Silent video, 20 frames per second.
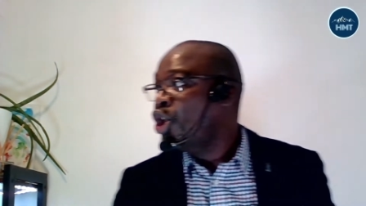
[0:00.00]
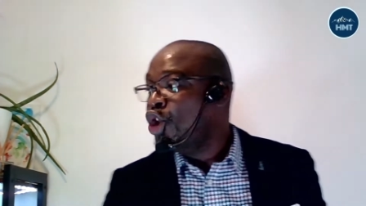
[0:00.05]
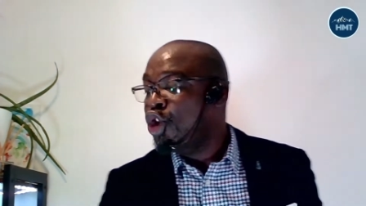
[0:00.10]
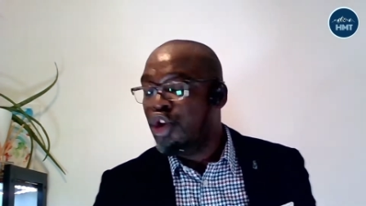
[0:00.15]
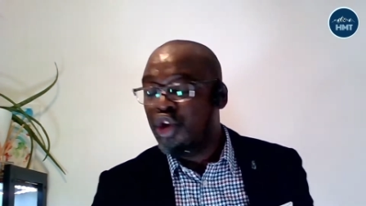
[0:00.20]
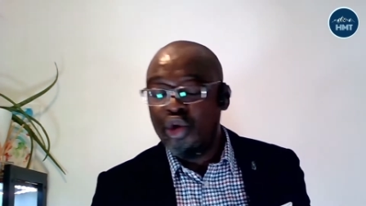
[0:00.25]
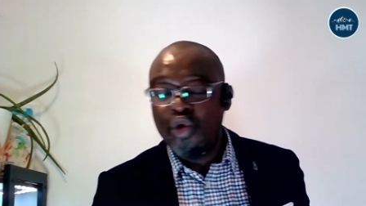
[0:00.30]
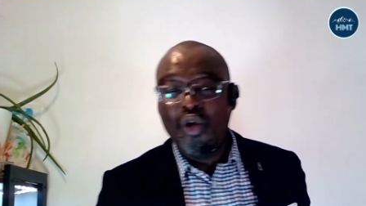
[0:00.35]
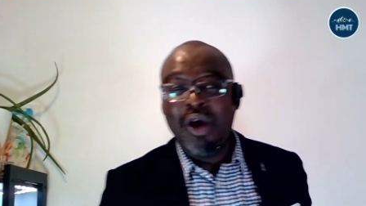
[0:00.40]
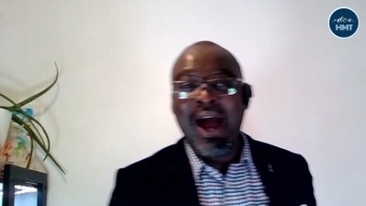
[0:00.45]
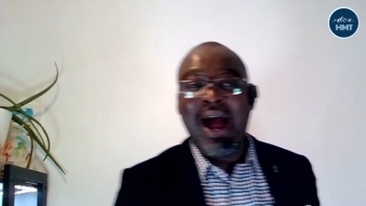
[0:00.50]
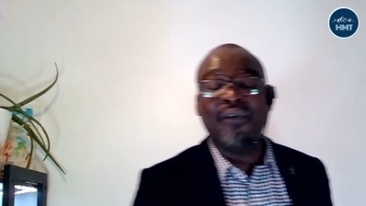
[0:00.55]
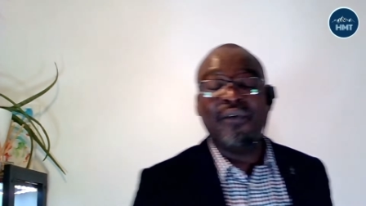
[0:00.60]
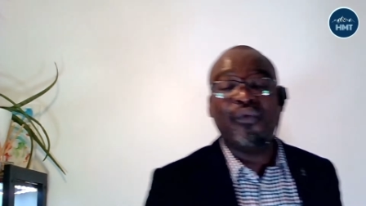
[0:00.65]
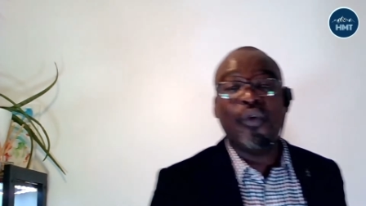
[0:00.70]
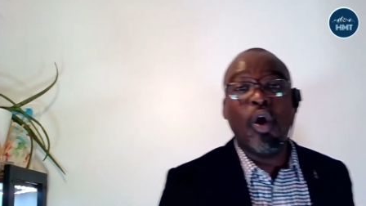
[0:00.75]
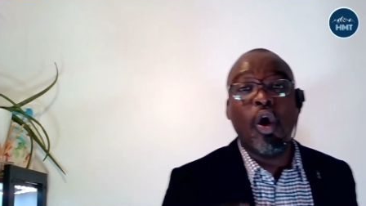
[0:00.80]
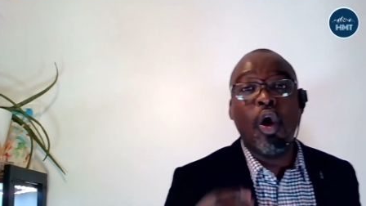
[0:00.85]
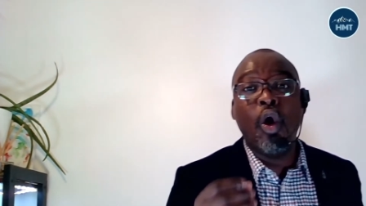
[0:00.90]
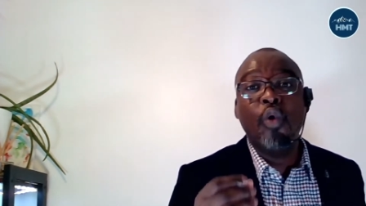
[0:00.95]
you have
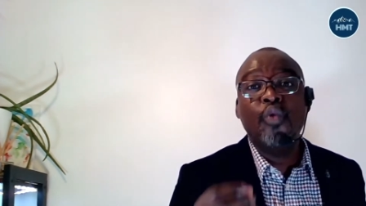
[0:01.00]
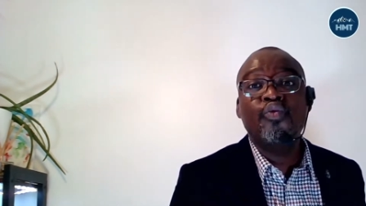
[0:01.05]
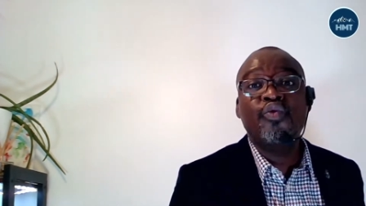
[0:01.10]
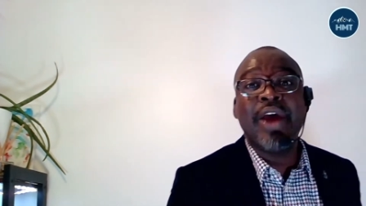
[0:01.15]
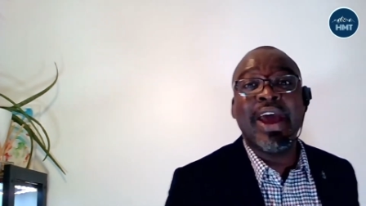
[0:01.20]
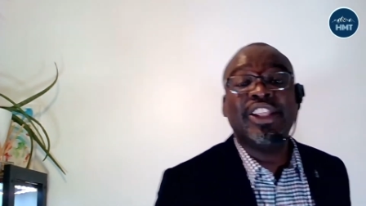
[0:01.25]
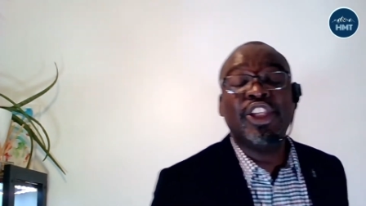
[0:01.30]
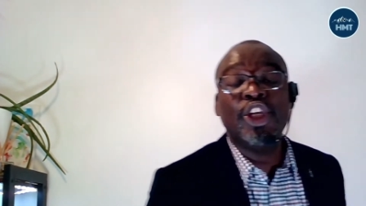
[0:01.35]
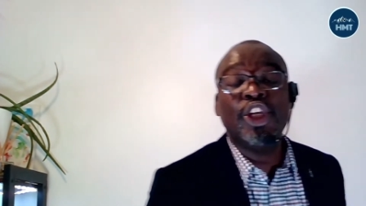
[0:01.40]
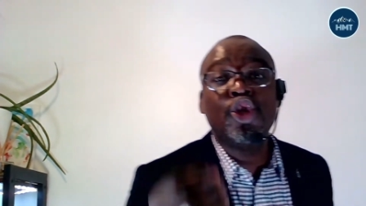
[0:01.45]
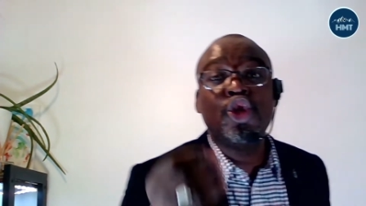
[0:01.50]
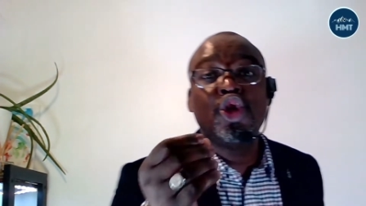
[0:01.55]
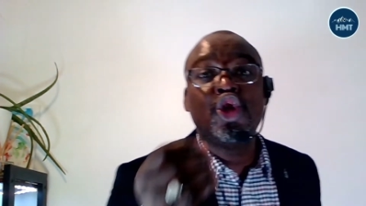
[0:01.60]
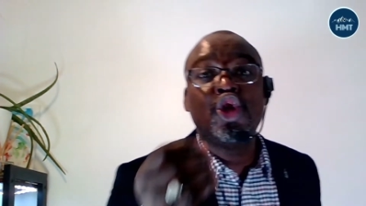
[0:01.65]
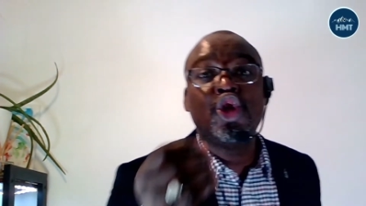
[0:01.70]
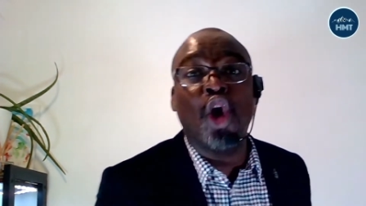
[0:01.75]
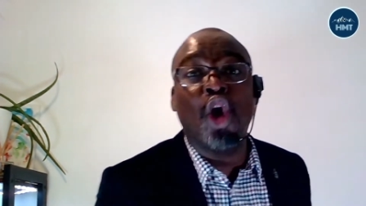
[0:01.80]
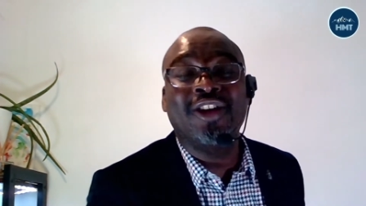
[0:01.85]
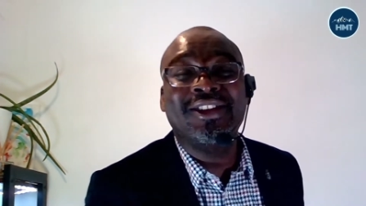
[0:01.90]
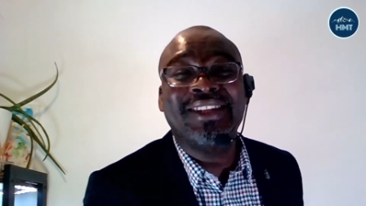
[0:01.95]
already
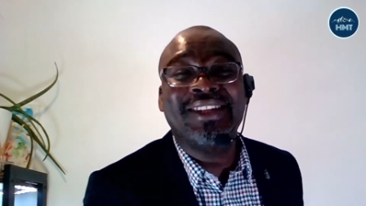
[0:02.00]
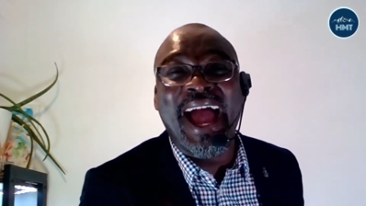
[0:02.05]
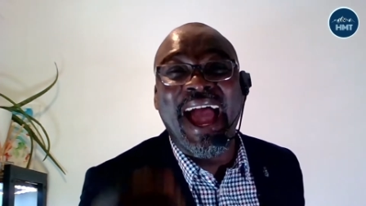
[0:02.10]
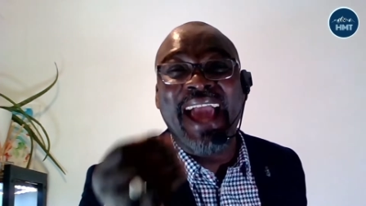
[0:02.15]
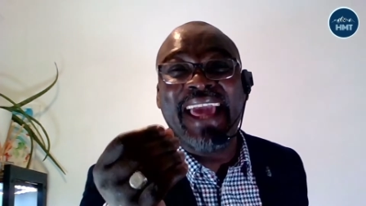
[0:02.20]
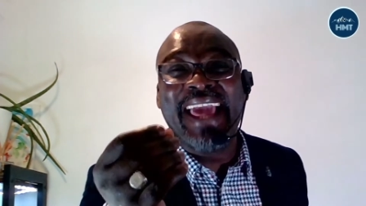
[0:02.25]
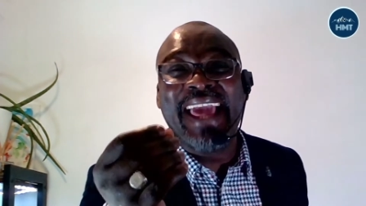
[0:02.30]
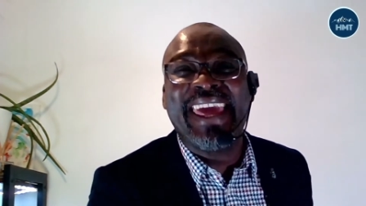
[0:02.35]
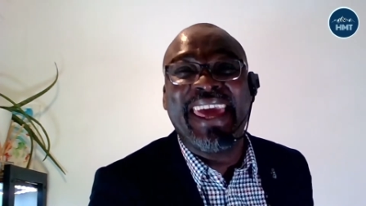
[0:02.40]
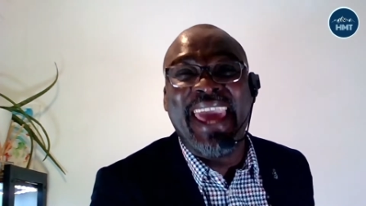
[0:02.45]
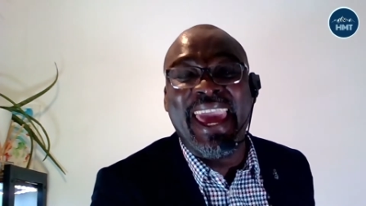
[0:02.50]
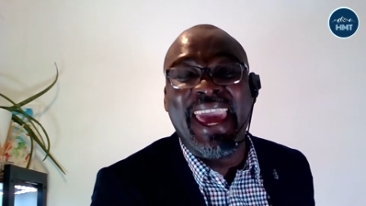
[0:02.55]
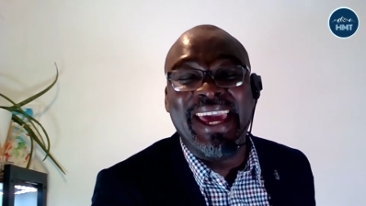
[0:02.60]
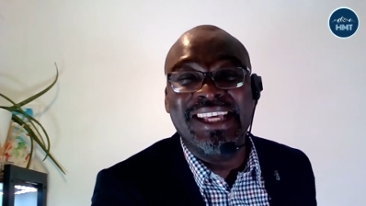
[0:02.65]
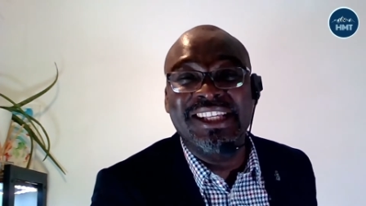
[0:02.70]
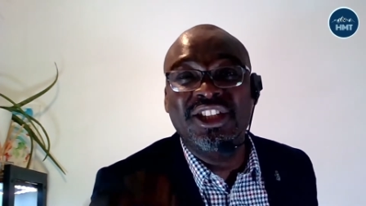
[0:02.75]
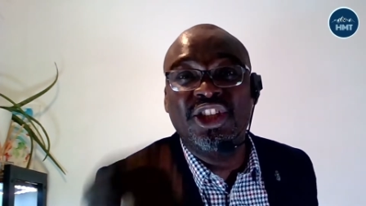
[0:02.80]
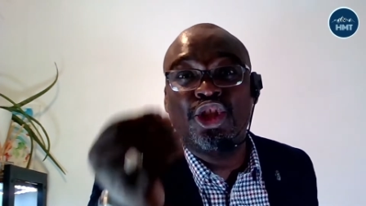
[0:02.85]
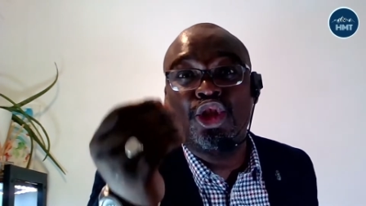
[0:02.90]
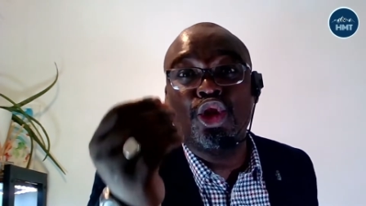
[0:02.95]
gone
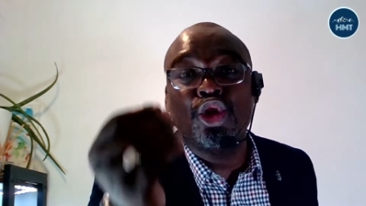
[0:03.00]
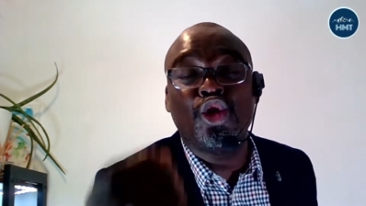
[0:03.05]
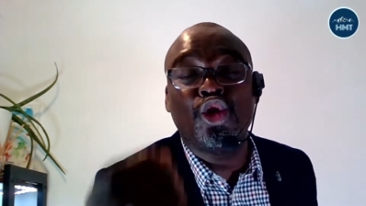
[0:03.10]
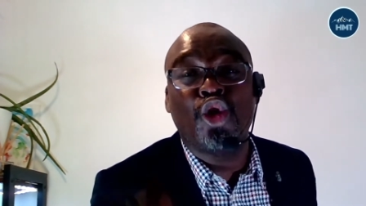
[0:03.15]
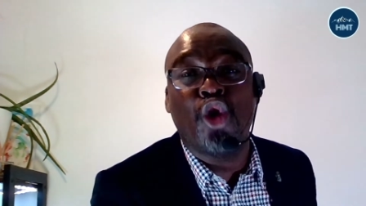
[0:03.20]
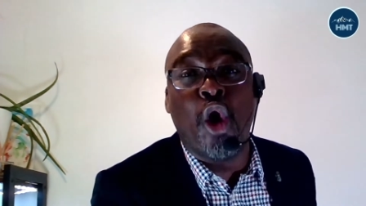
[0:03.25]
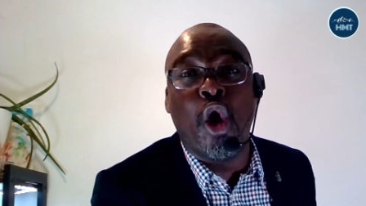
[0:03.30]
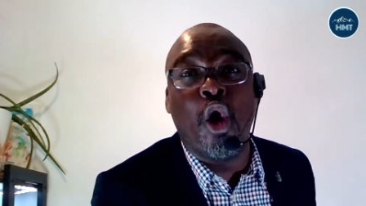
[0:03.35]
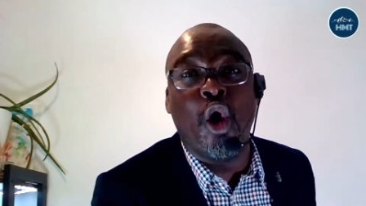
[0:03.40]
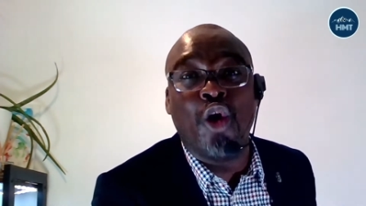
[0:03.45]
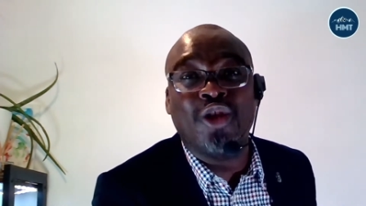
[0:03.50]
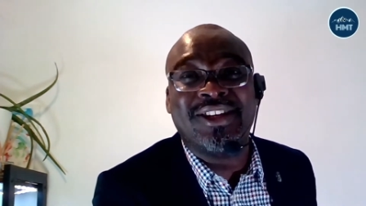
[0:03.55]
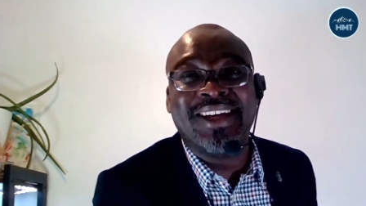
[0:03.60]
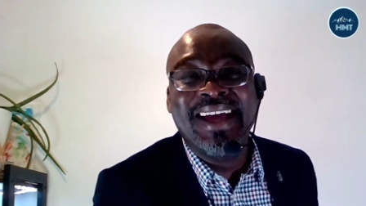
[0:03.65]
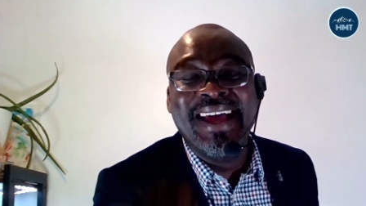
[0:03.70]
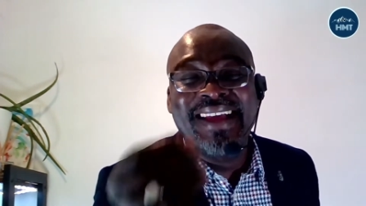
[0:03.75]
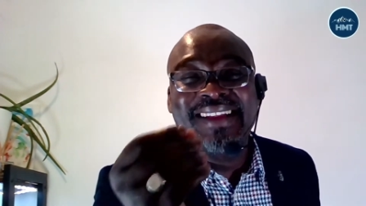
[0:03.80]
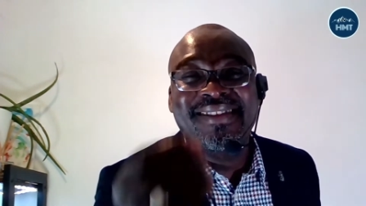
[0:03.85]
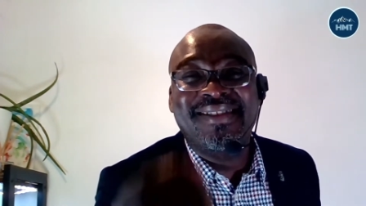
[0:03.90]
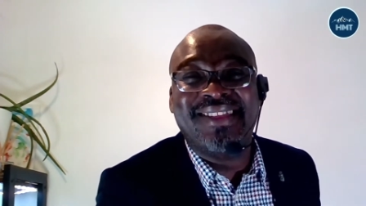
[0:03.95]
against God.
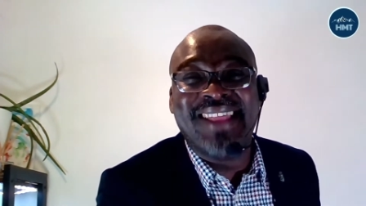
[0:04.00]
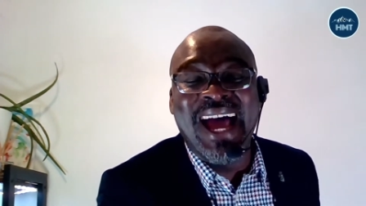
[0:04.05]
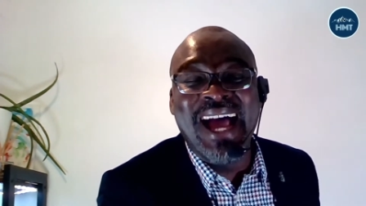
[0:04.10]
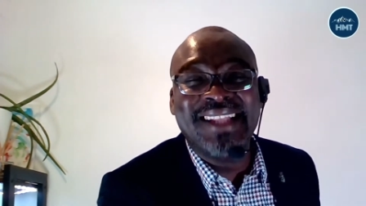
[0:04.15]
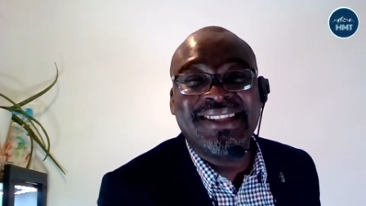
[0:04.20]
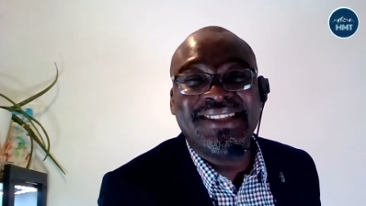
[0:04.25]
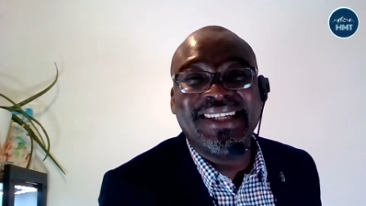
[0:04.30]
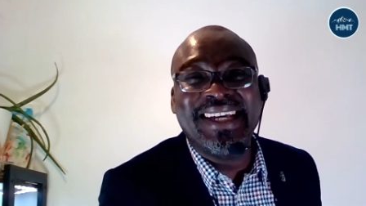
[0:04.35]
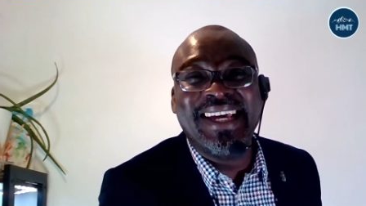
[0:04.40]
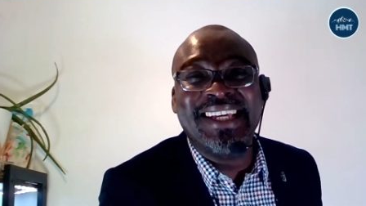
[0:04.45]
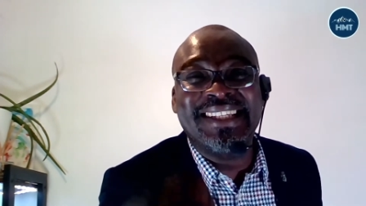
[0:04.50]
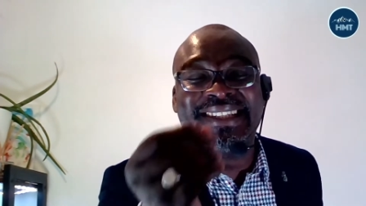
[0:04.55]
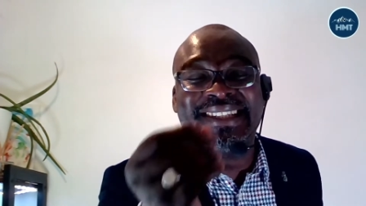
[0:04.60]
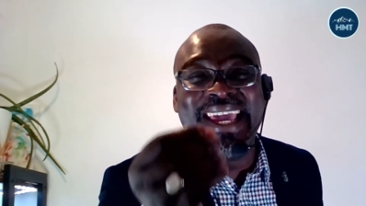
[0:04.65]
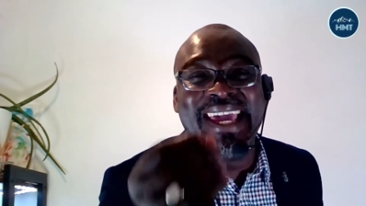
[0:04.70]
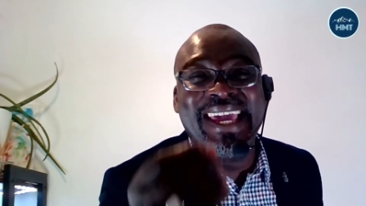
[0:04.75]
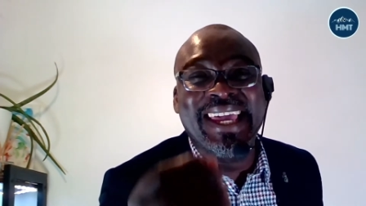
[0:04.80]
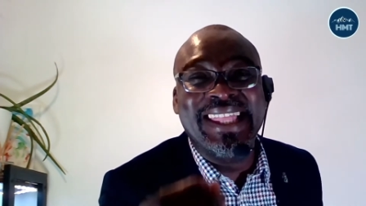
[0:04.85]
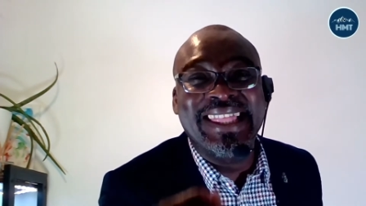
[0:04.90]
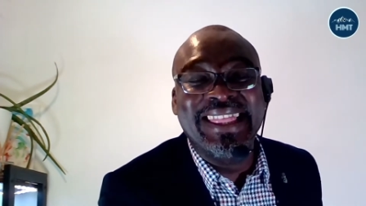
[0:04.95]
That is the
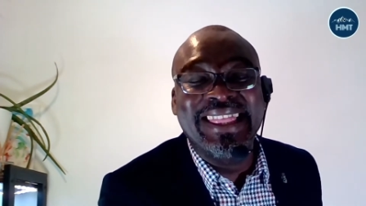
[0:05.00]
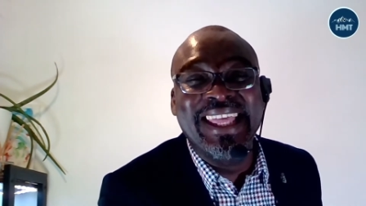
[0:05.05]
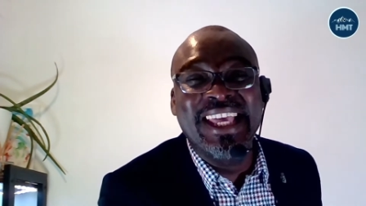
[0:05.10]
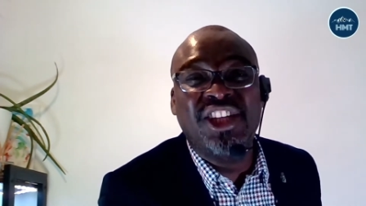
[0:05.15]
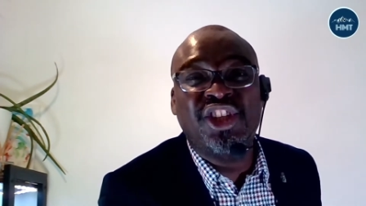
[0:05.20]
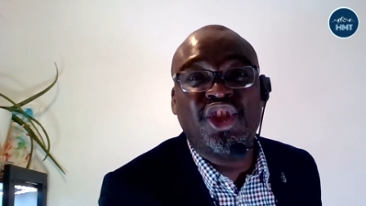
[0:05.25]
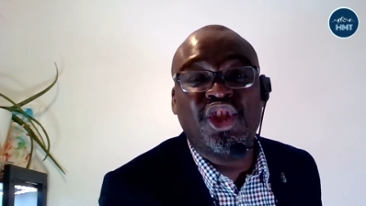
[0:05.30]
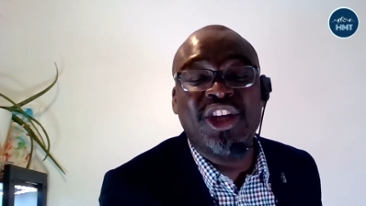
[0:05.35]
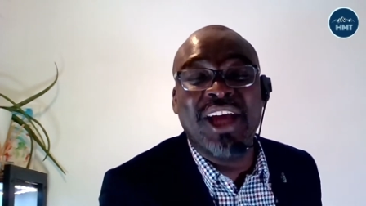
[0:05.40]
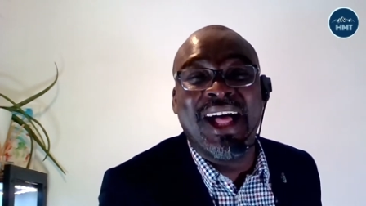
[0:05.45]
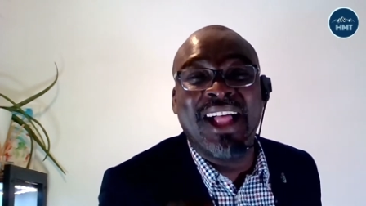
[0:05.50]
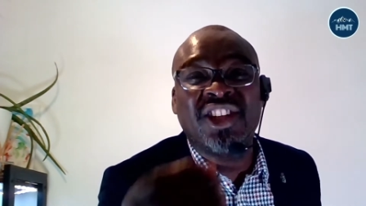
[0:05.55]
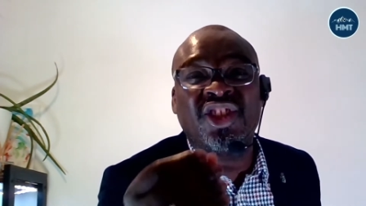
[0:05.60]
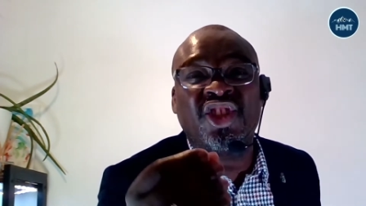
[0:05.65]
initial